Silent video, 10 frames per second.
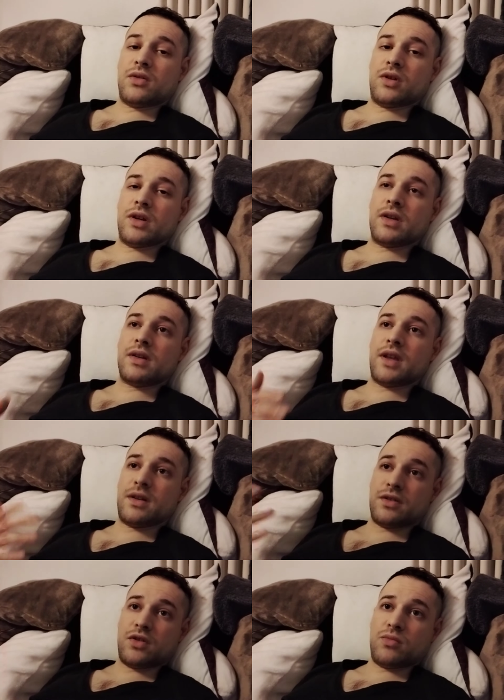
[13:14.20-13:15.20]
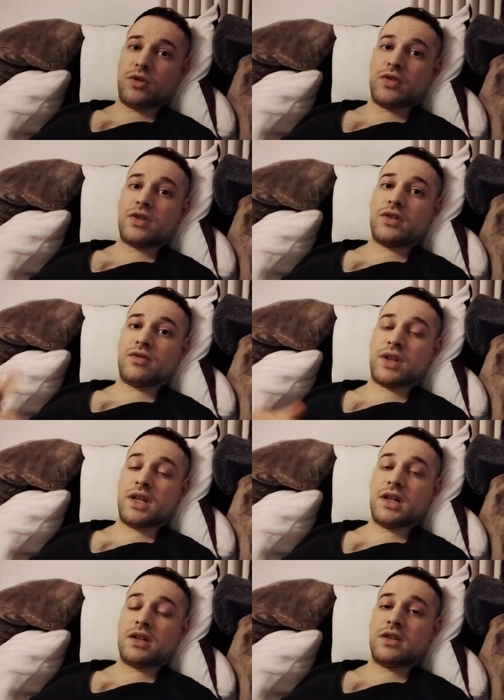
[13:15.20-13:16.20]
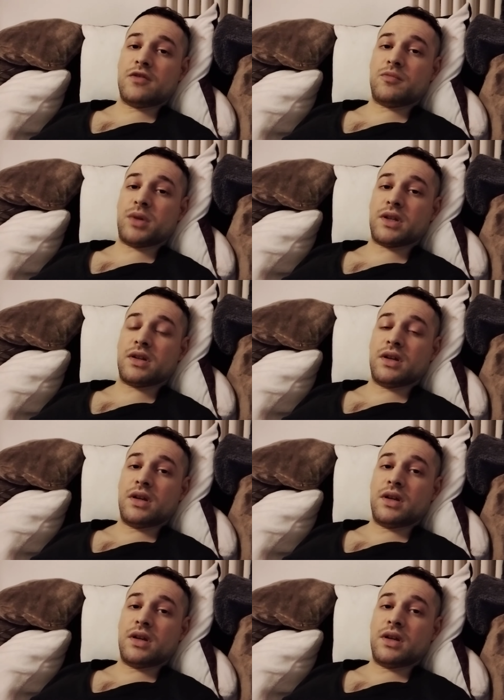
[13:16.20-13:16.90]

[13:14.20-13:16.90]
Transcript: or there is no positive and negative, but